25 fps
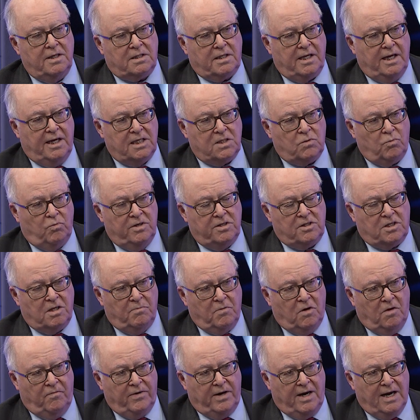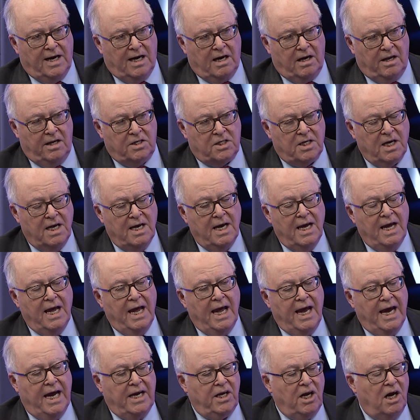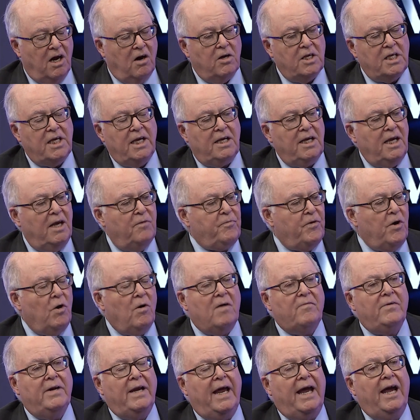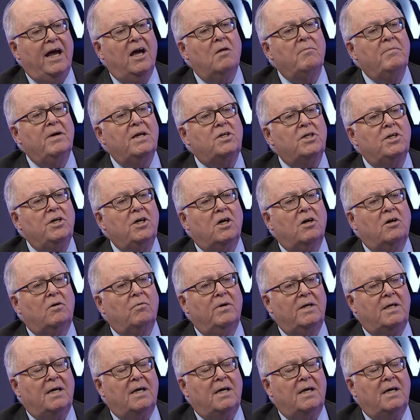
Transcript: Catholic League President Bill Donohue returns to talk about the dumbing down of